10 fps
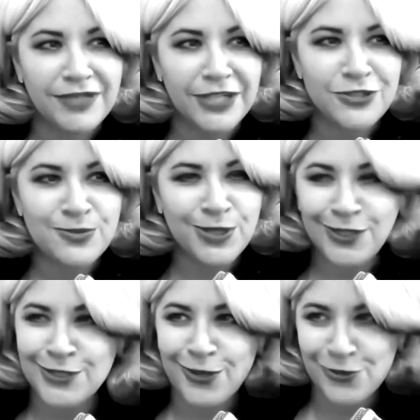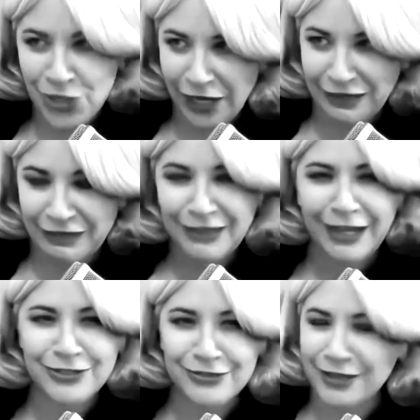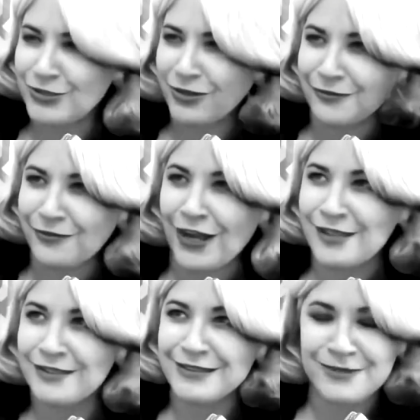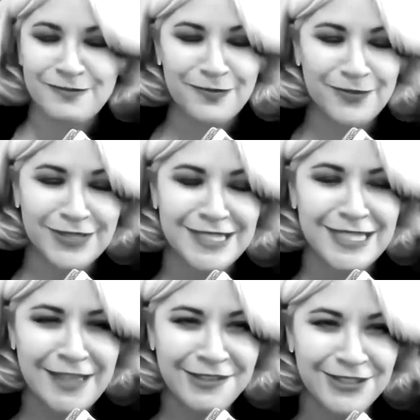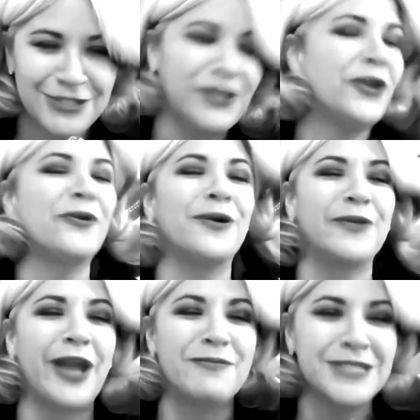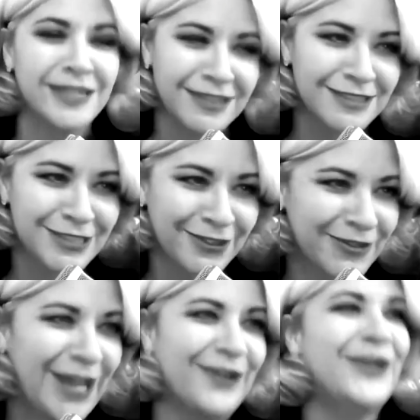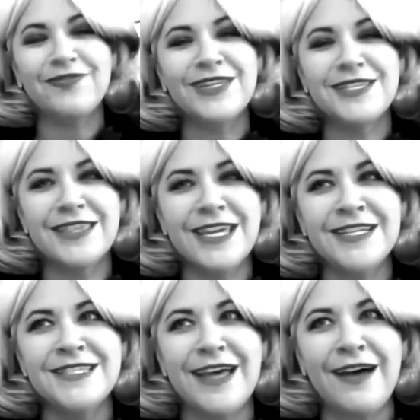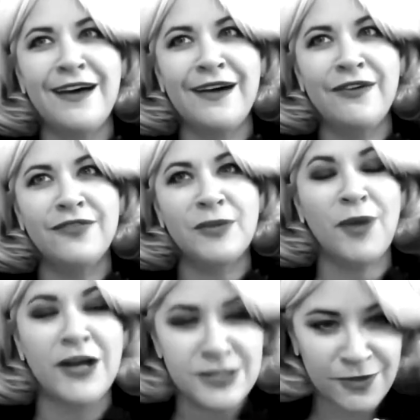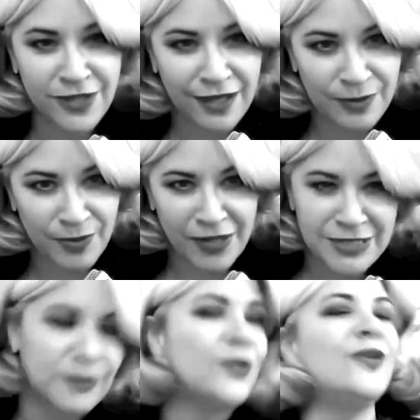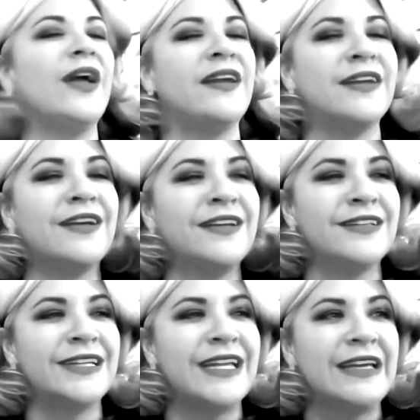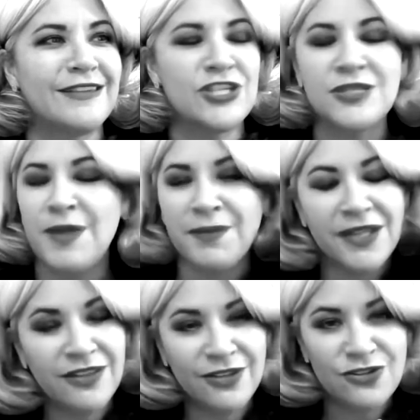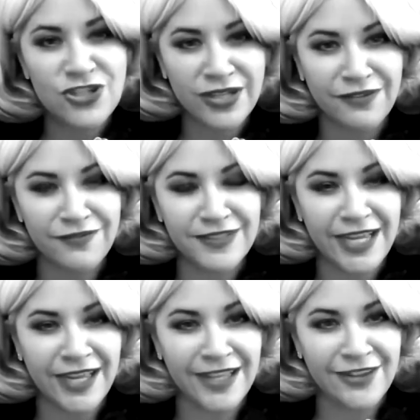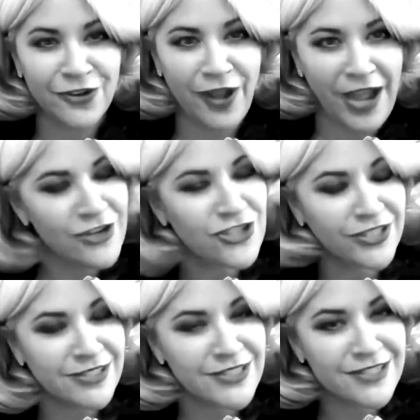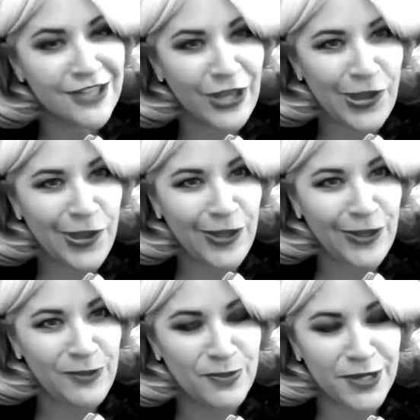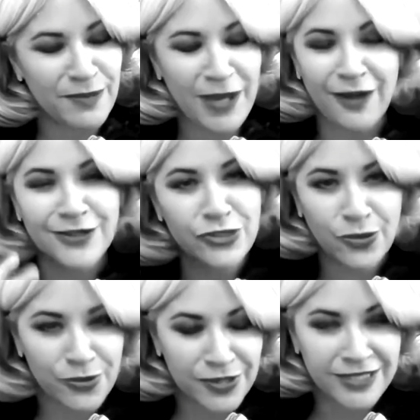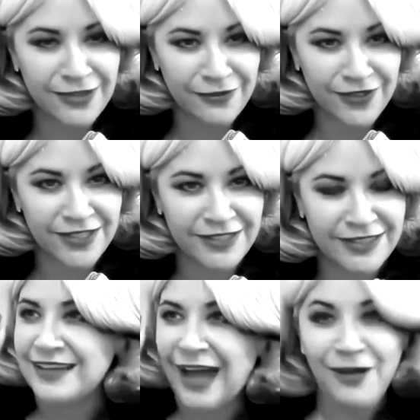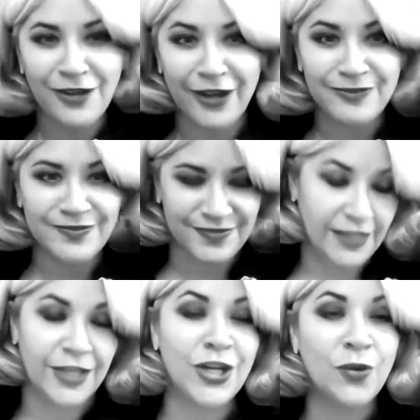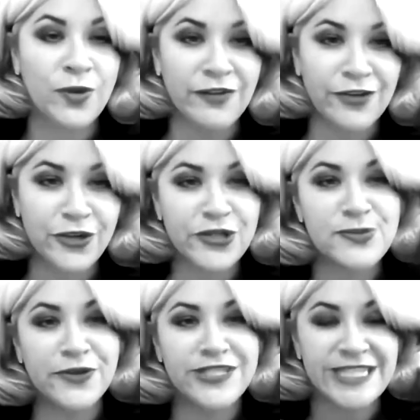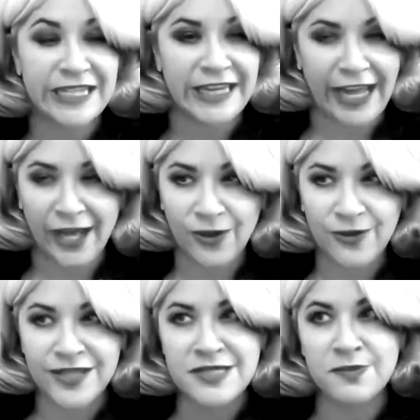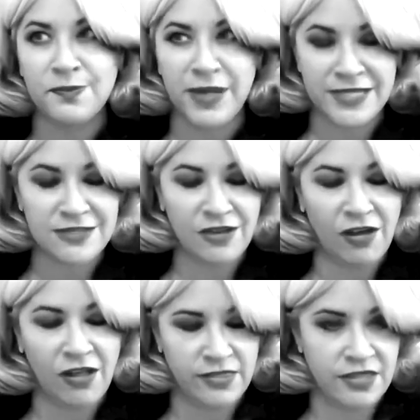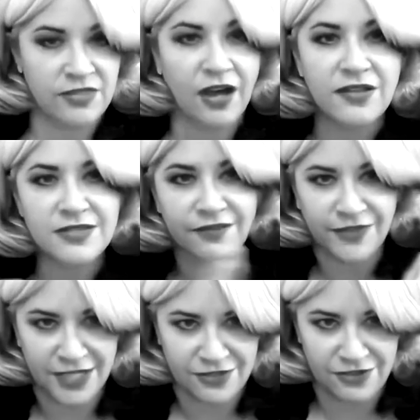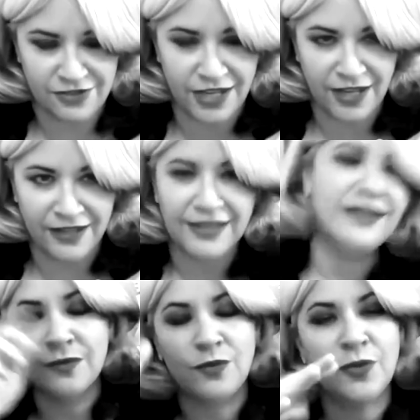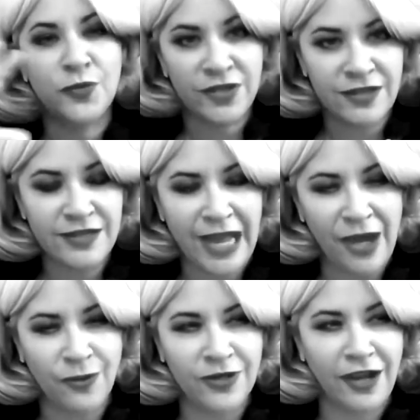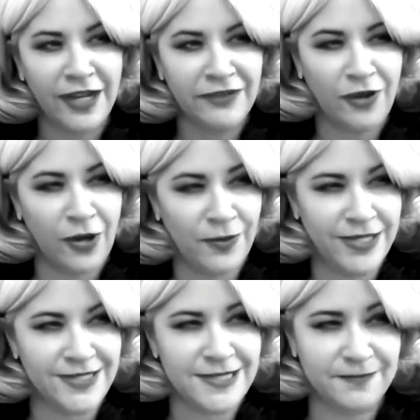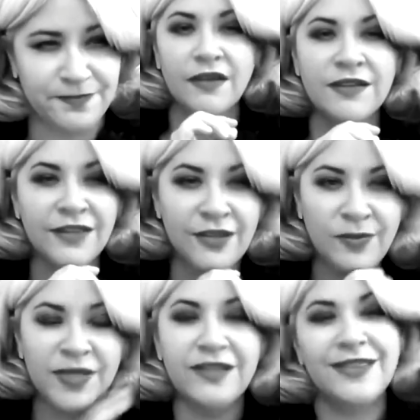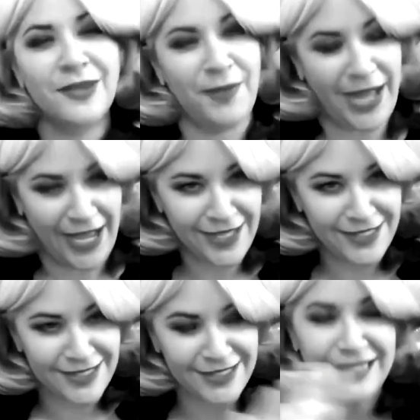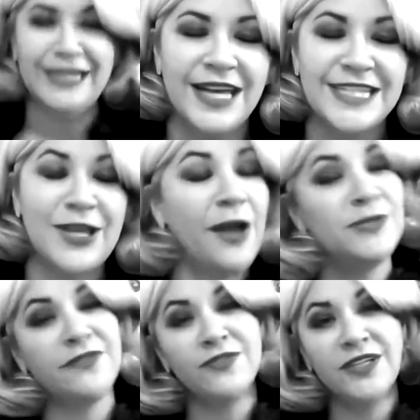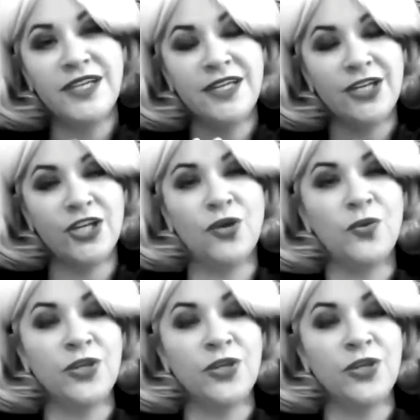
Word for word: here's a million dollar check. I, I totally forgot to, to send this to you. Oh, I'm sending it to you now. It's the things of the impossible can be possible and just maybe a little shift in your actions could bring about a totally different outcome. You know, whatever you're experiencing now is based on the thoughts of yesterday when we're in the now, we're kind of always a little bit in the past. So I'm definitely, you know,